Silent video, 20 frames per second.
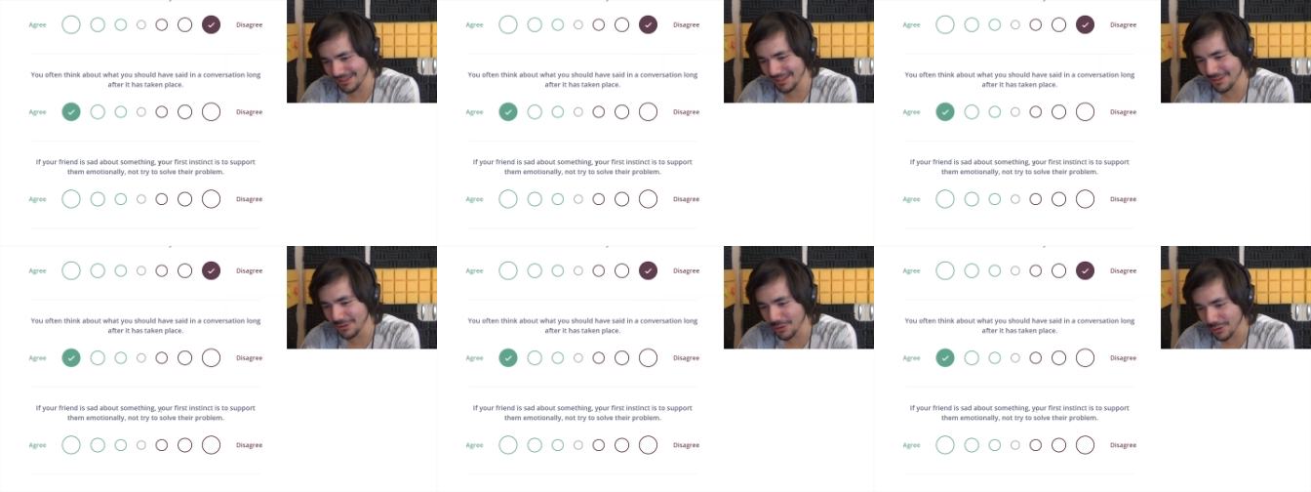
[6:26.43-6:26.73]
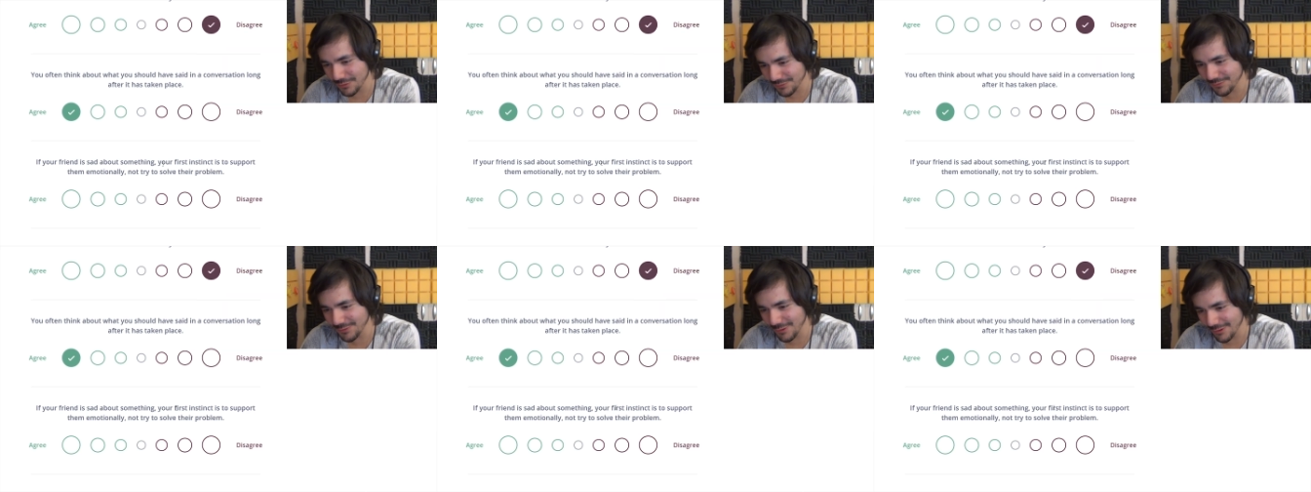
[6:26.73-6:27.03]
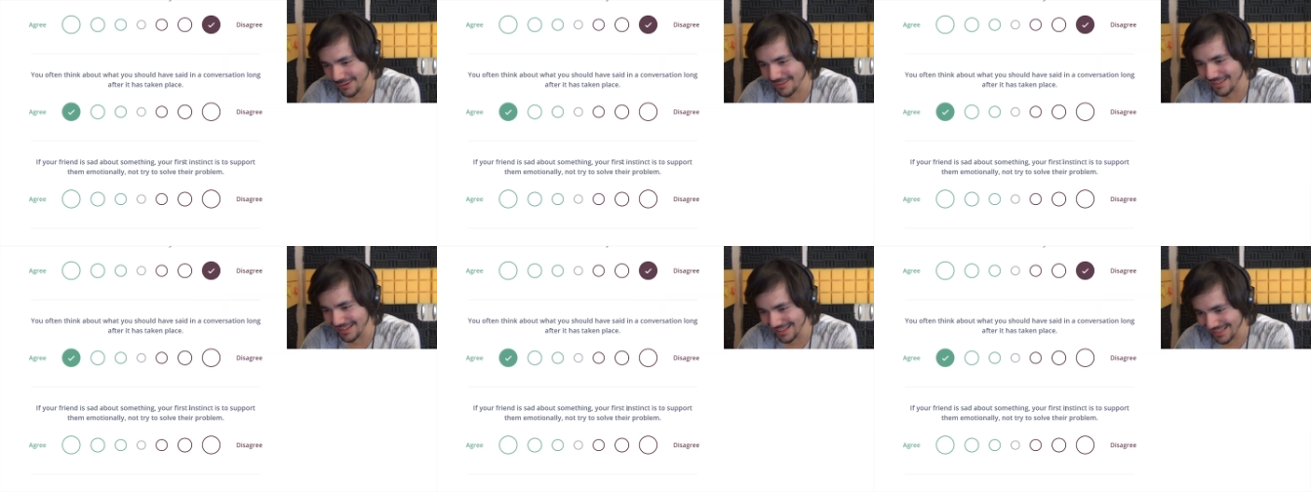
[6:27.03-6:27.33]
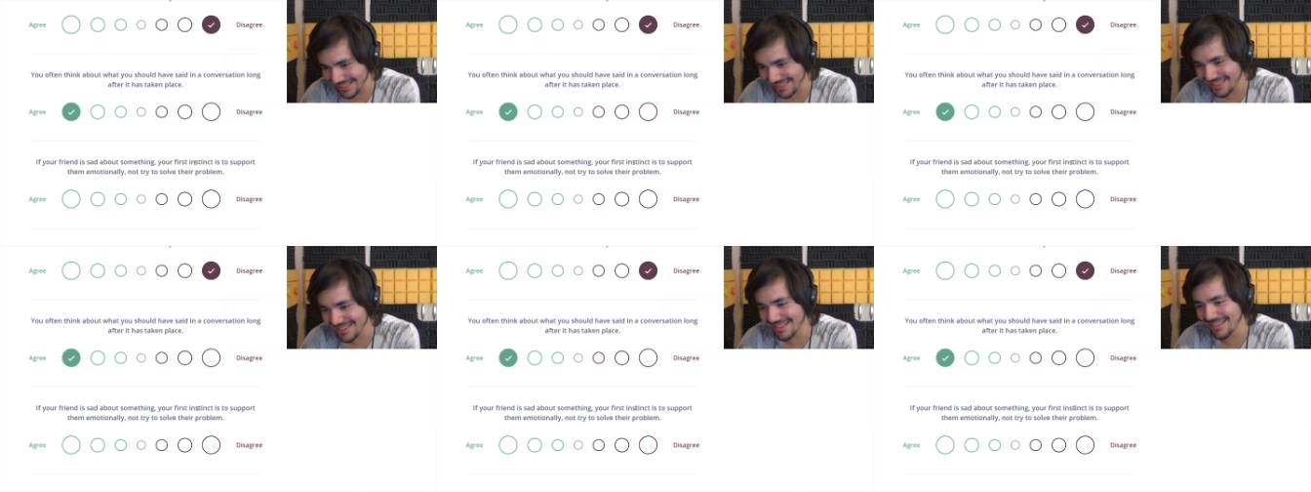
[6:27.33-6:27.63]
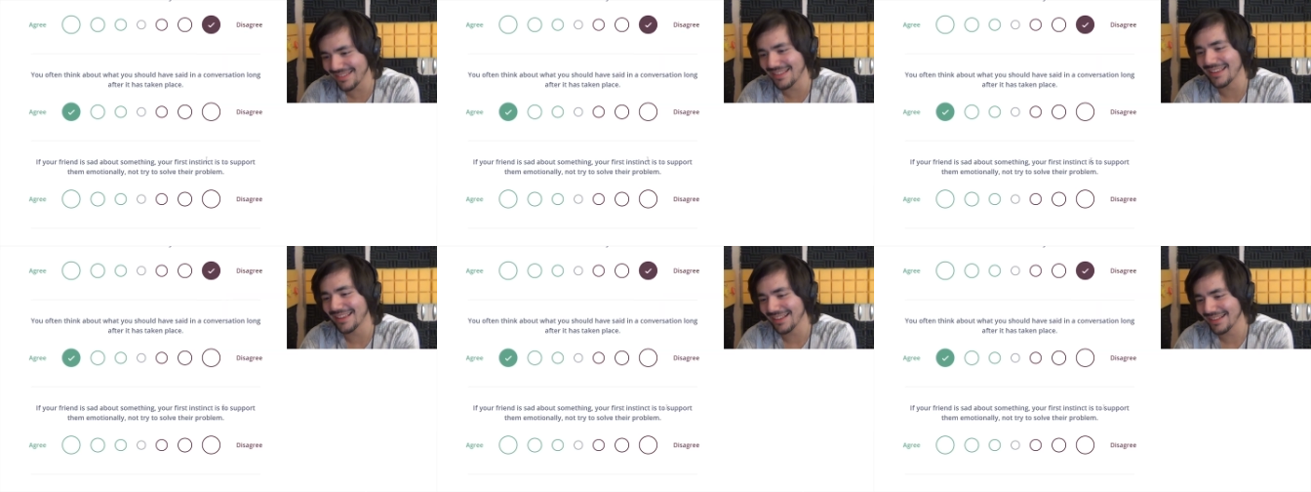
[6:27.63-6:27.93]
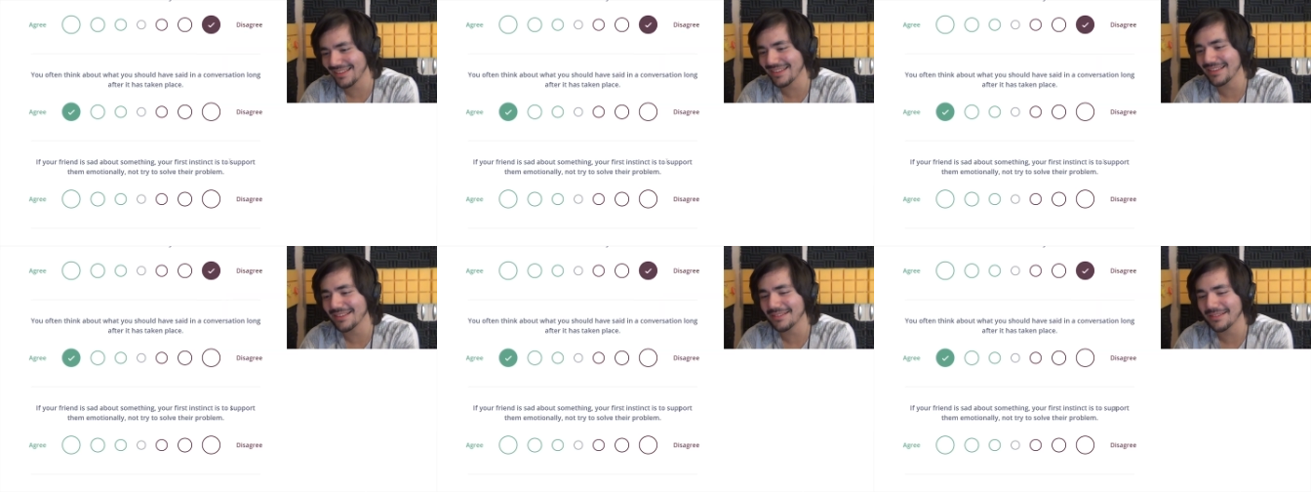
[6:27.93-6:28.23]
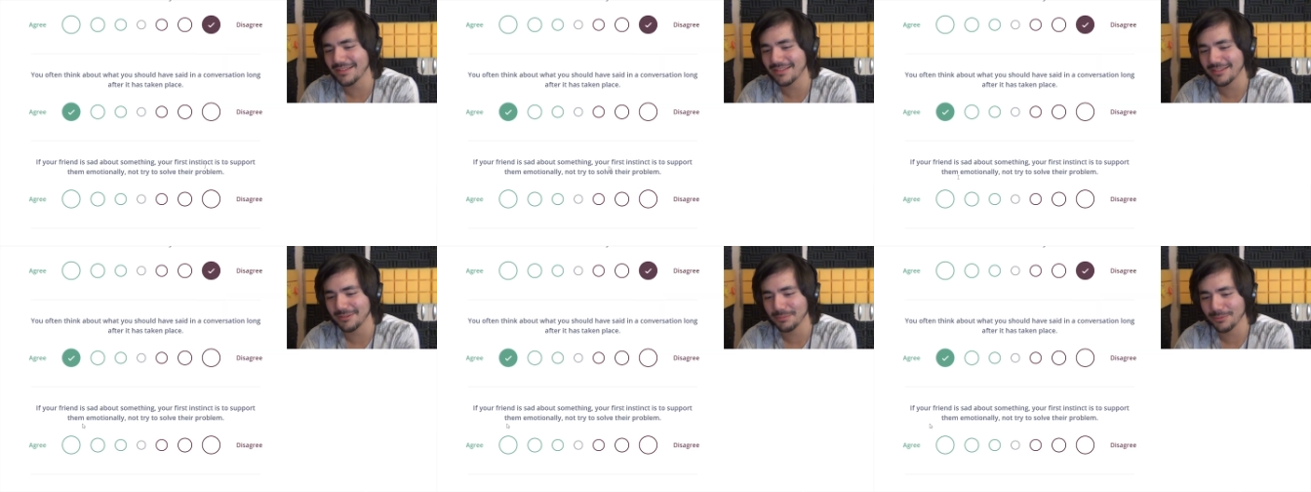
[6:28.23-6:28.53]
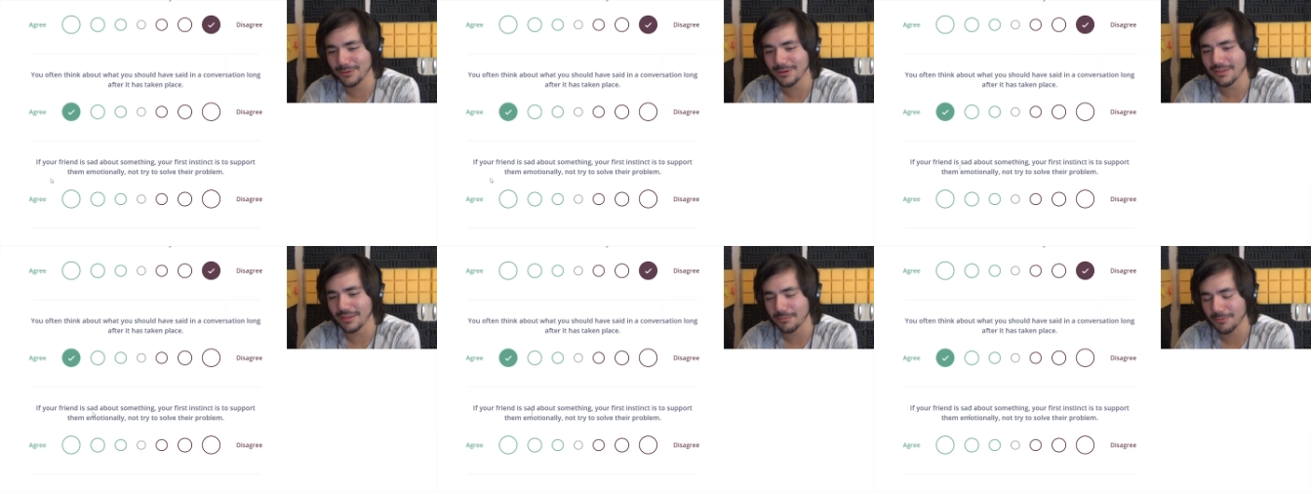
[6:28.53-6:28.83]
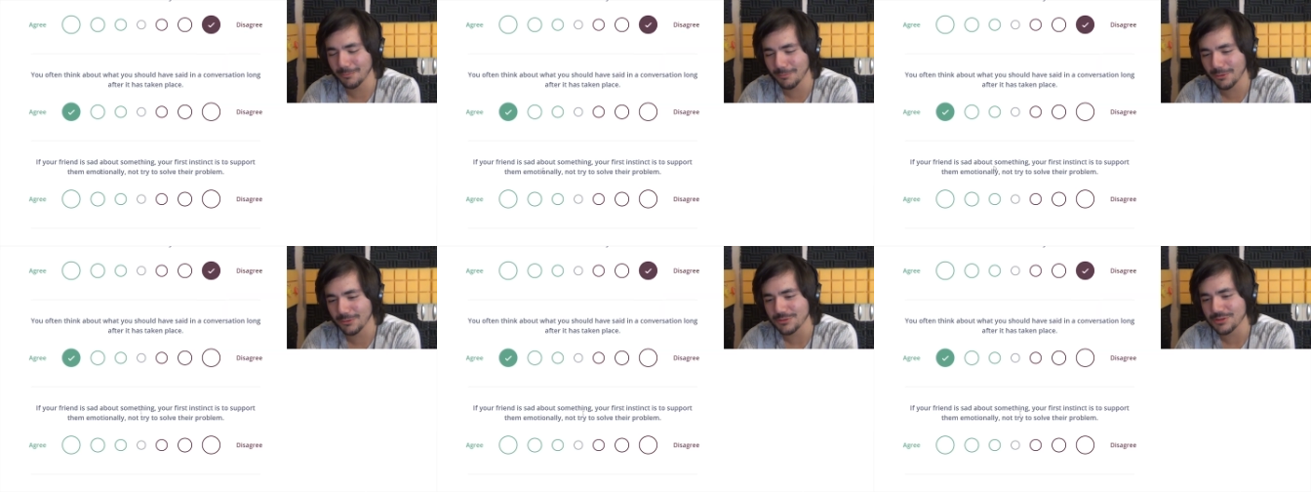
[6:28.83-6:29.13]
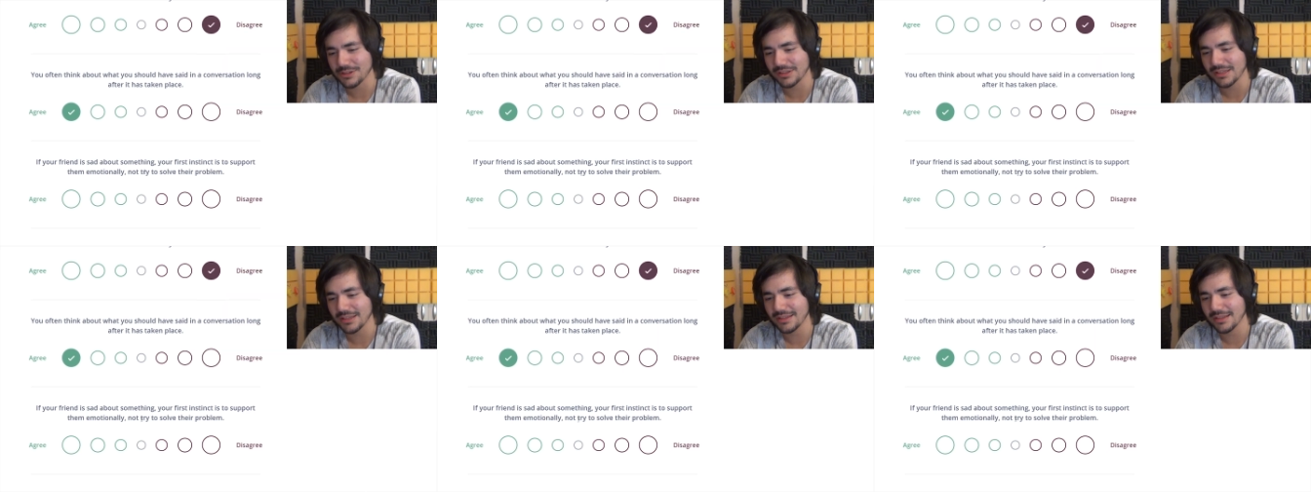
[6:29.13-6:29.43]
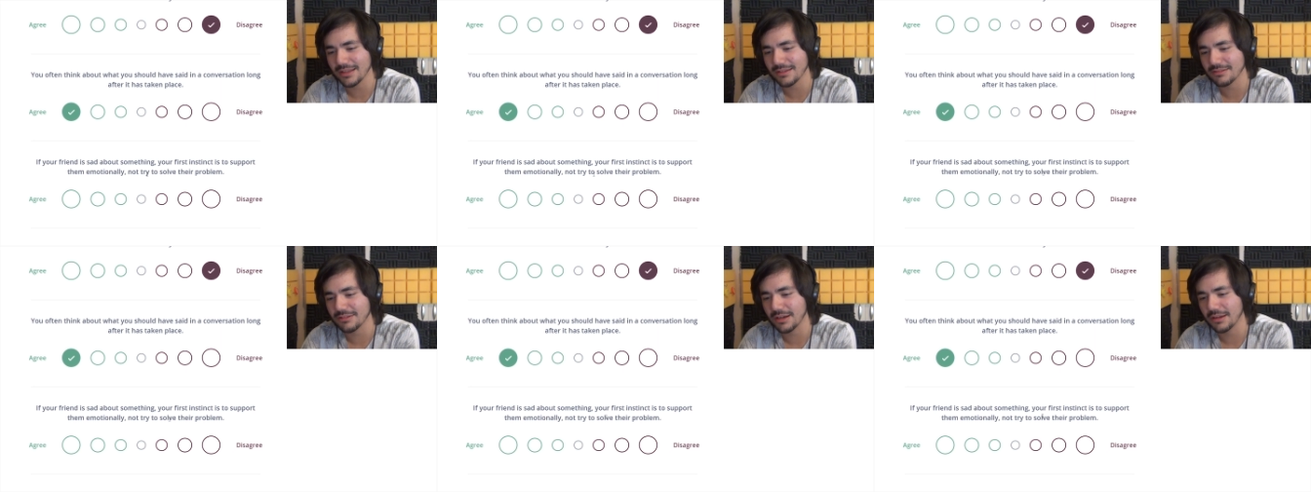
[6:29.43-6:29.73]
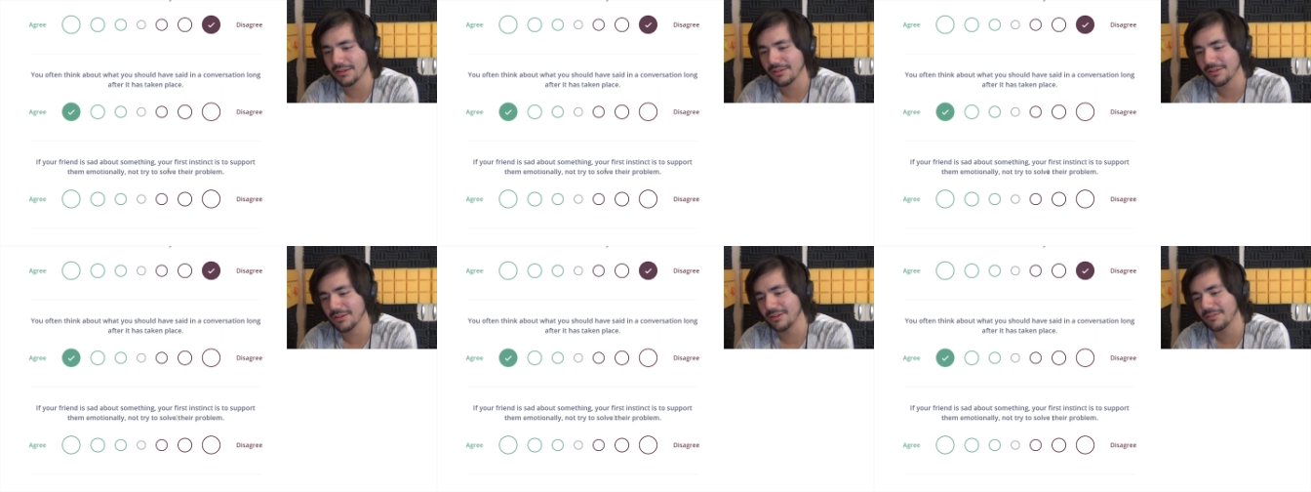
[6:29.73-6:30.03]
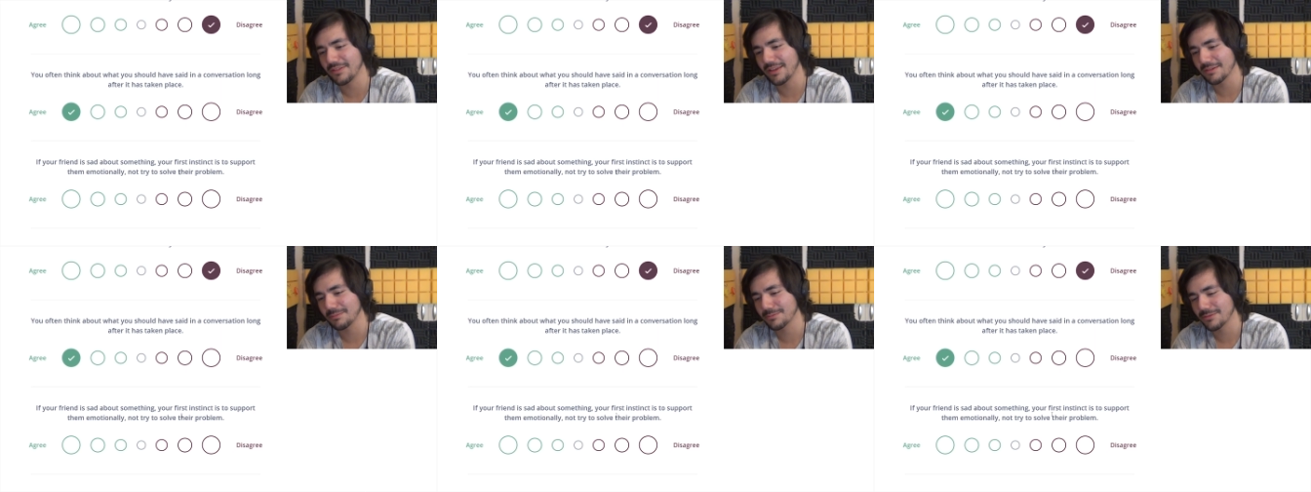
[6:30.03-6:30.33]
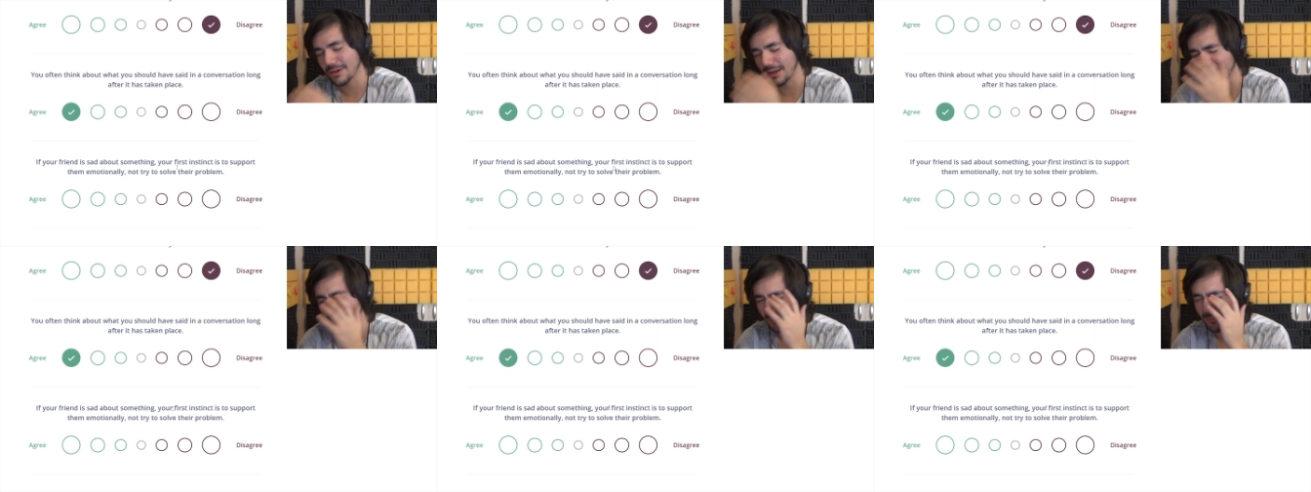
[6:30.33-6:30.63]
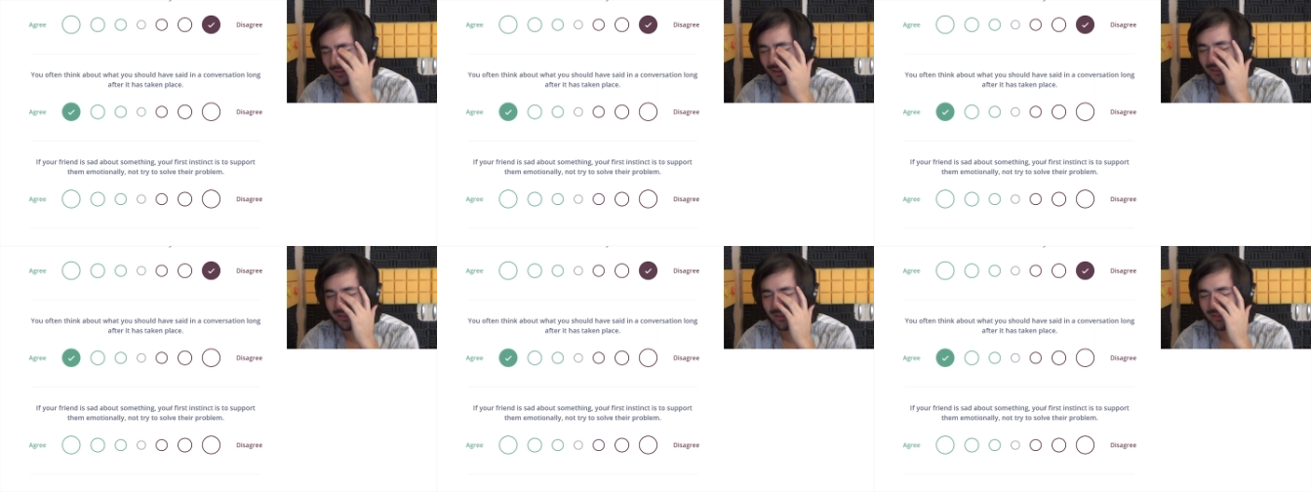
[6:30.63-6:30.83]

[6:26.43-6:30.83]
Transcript: your first instinct is to support them emotionally, not try to solve their problem.